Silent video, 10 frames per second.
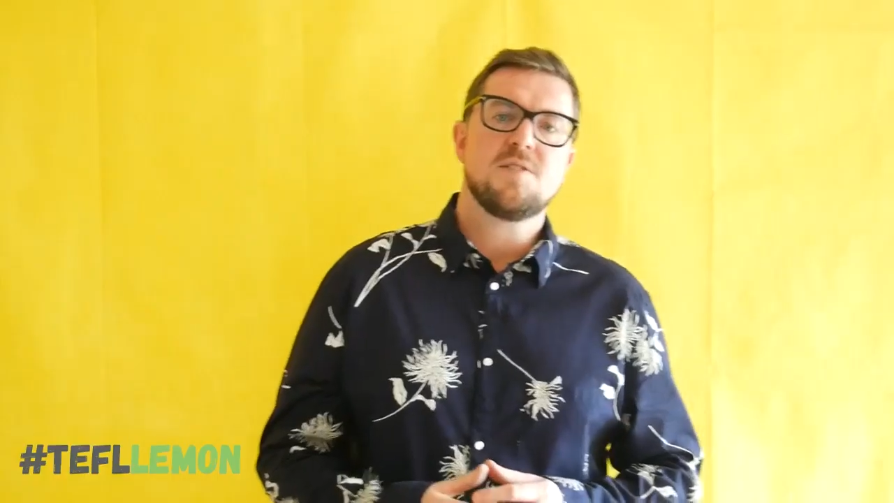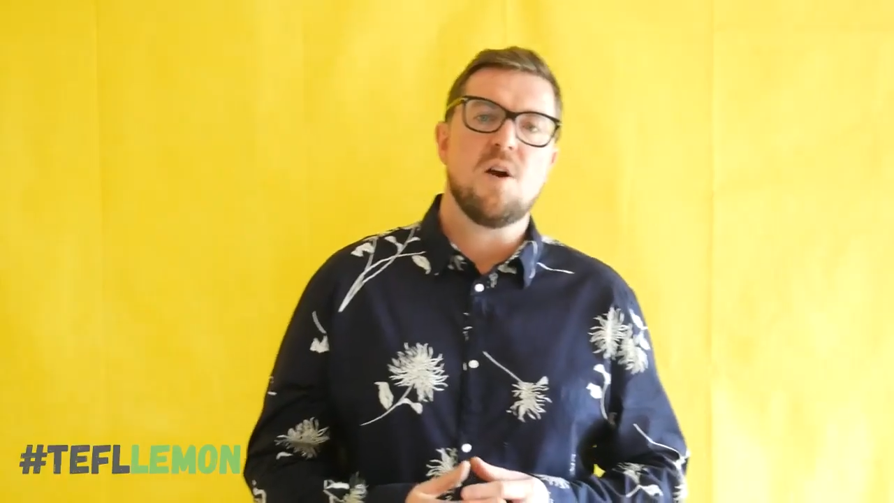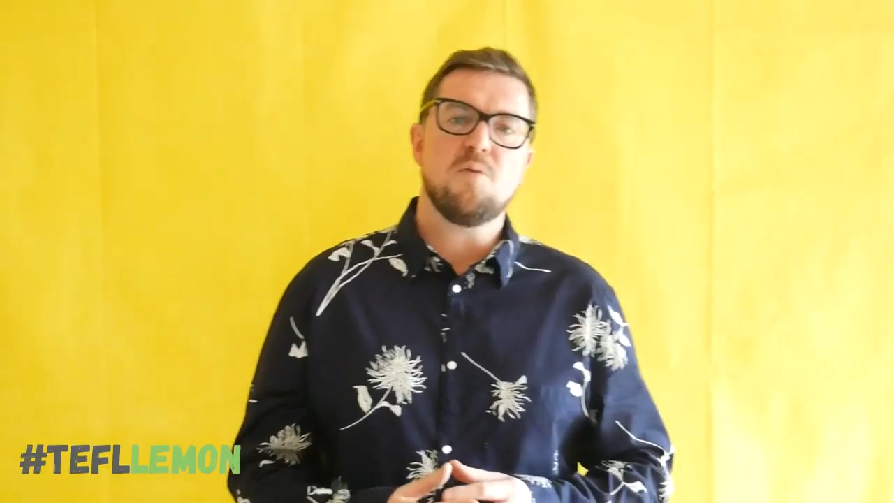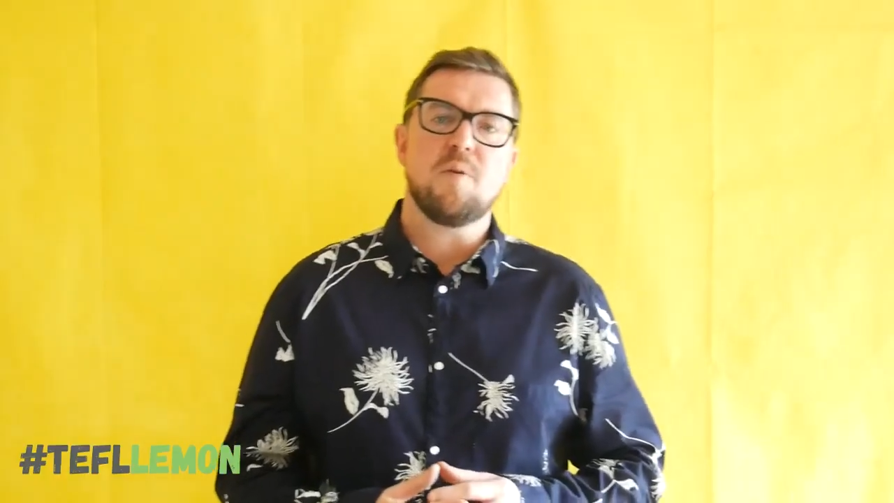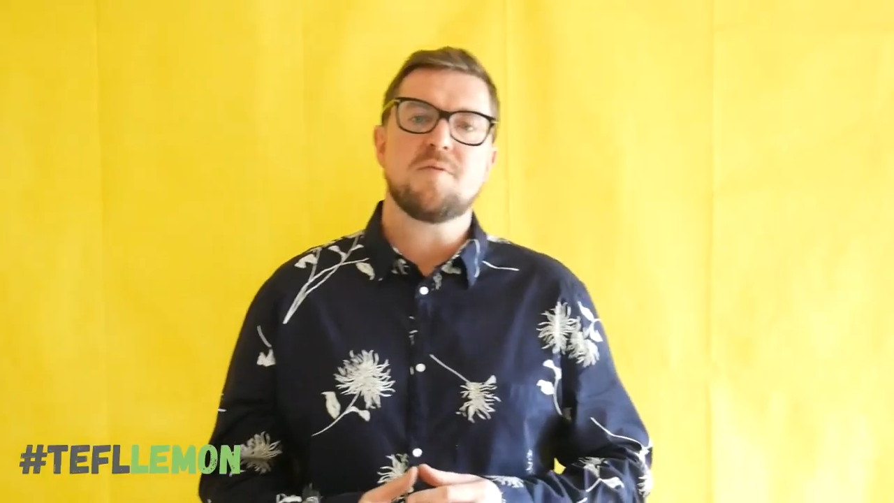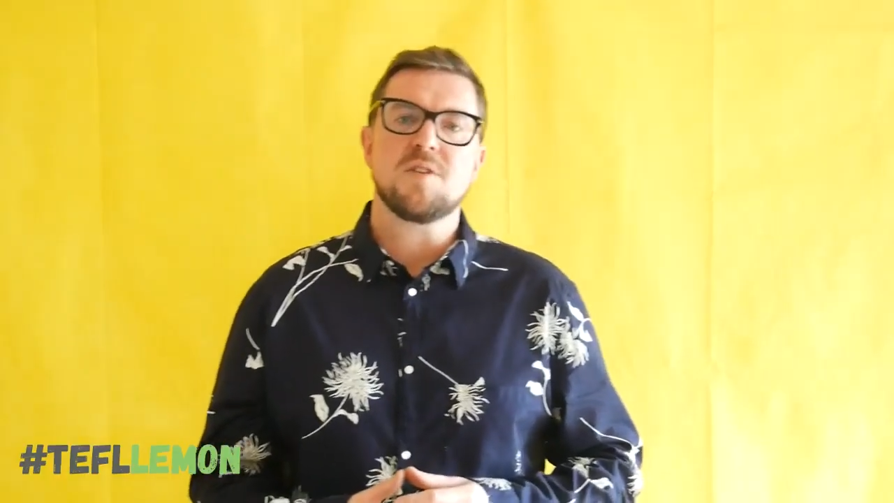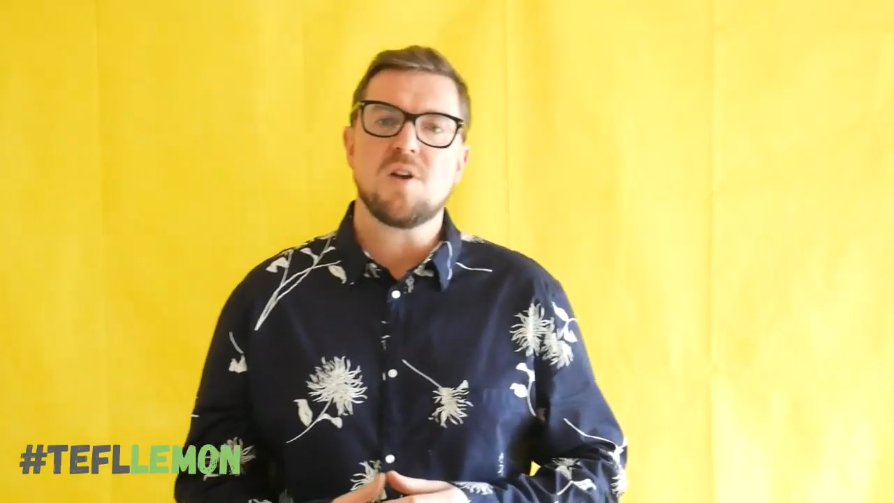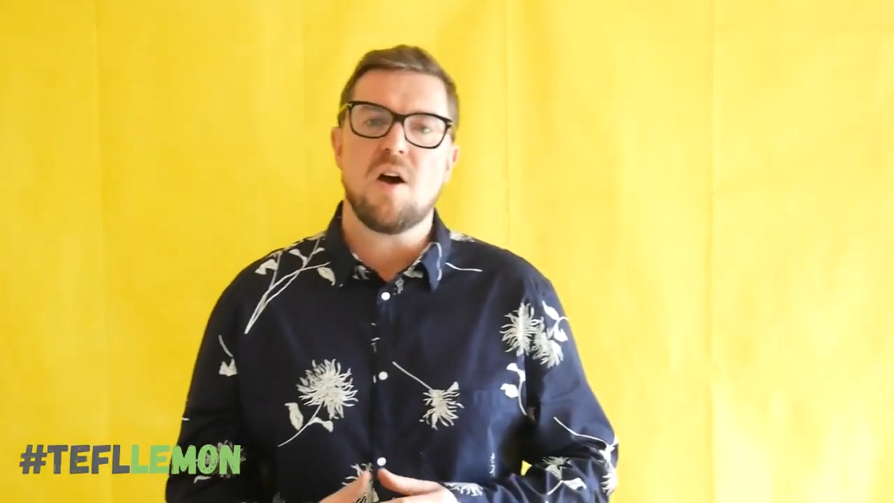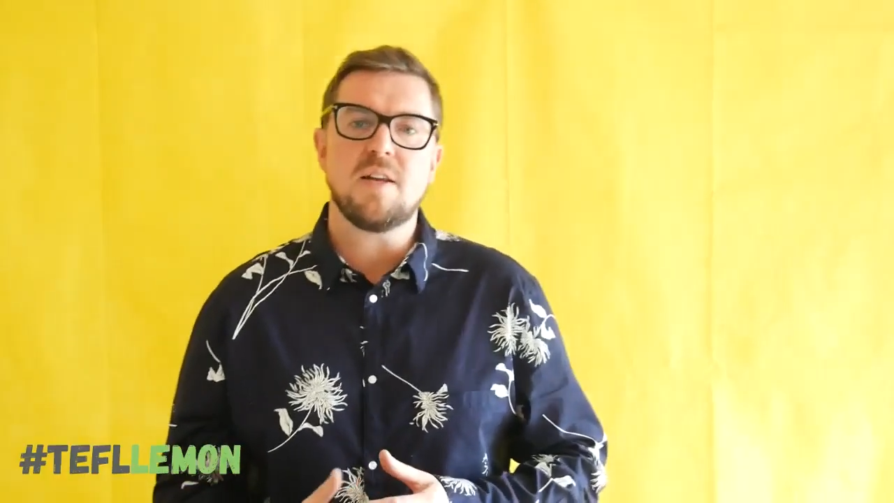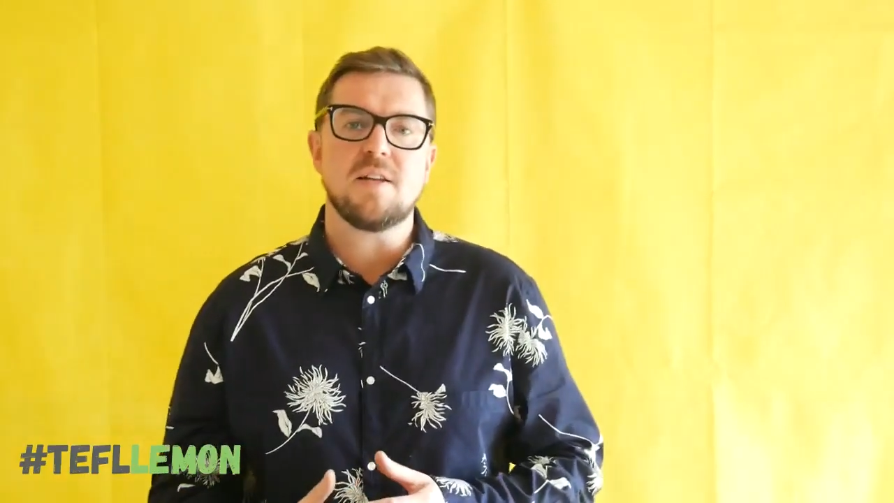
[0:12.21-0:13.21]
So we've
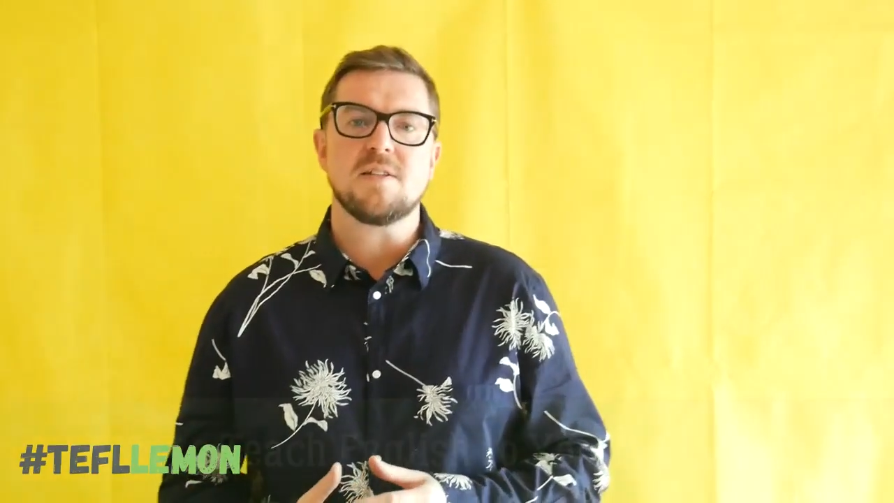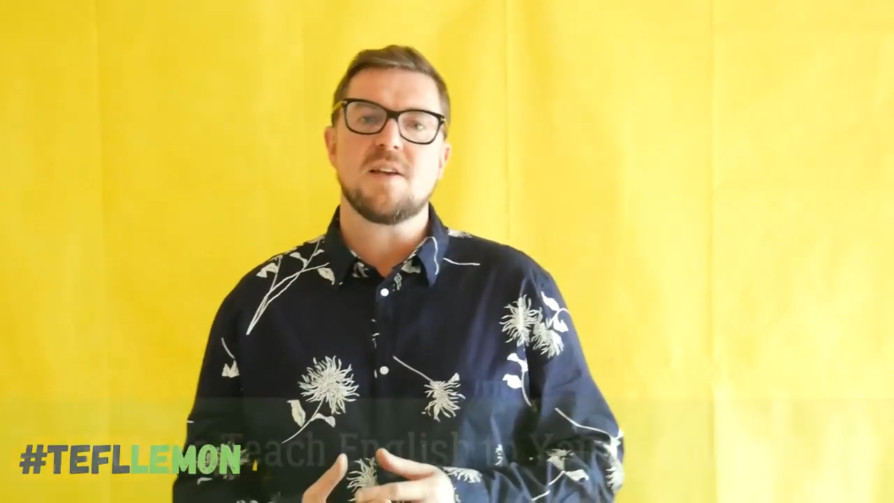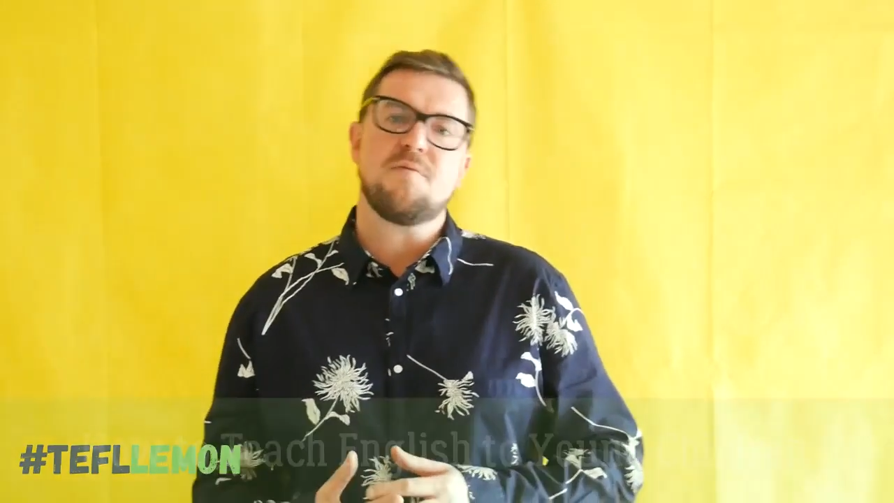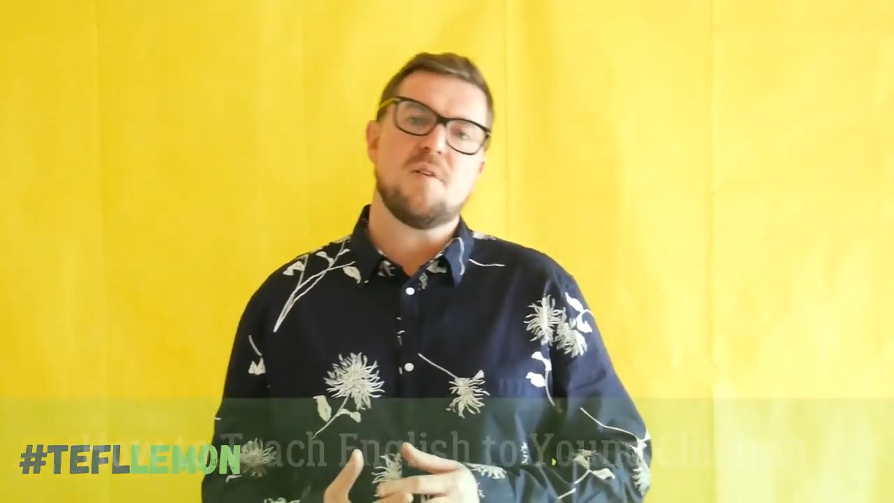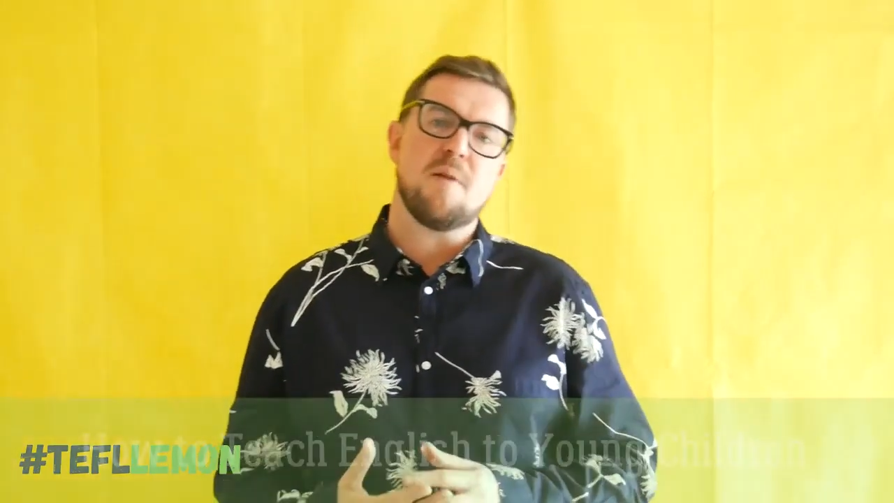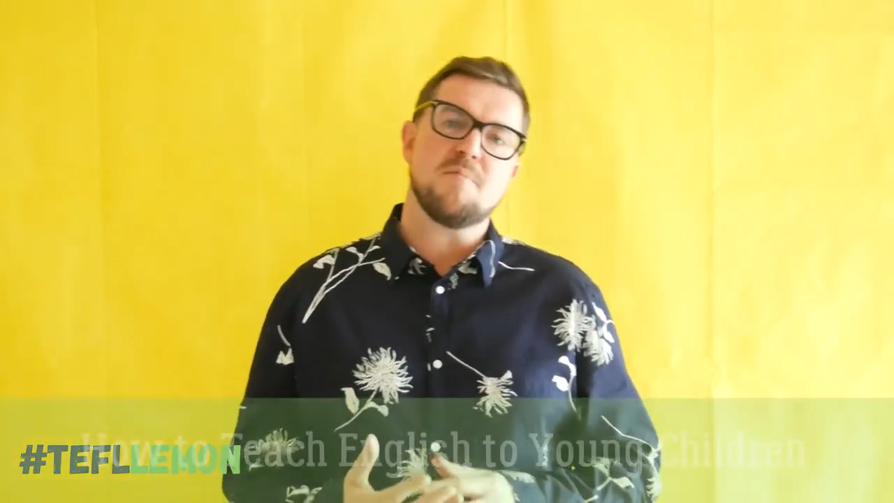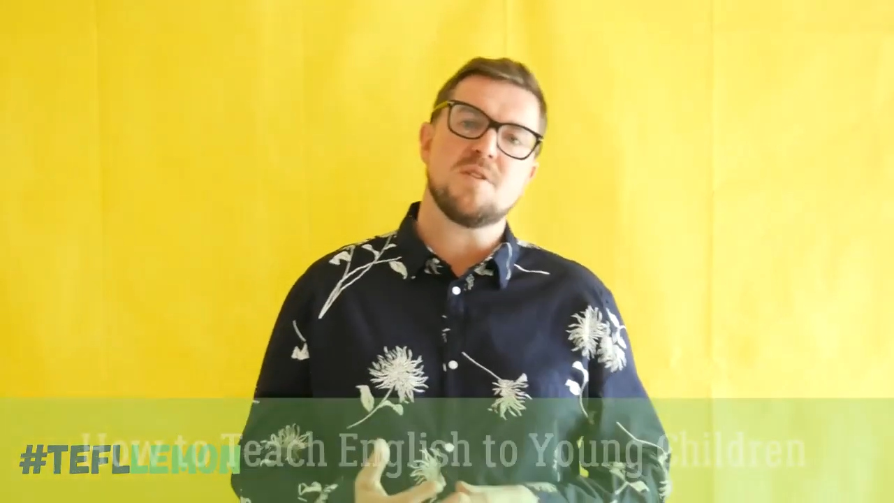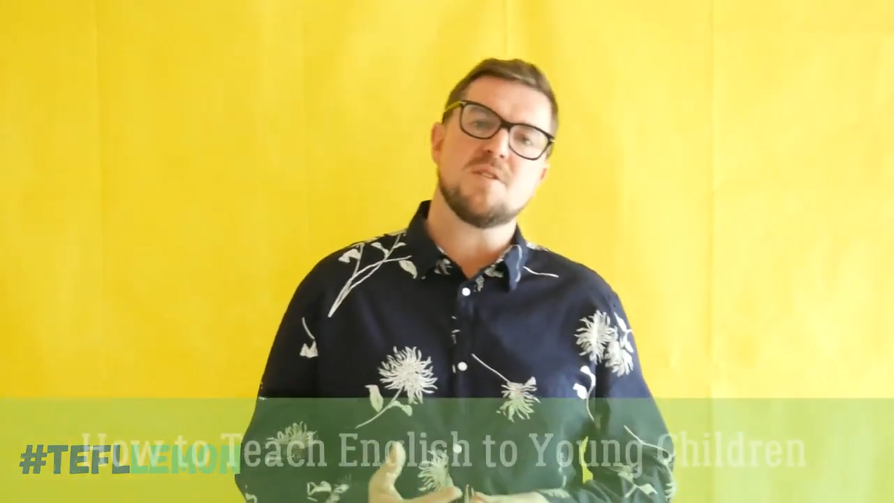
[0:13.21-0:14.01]
decided at TEFL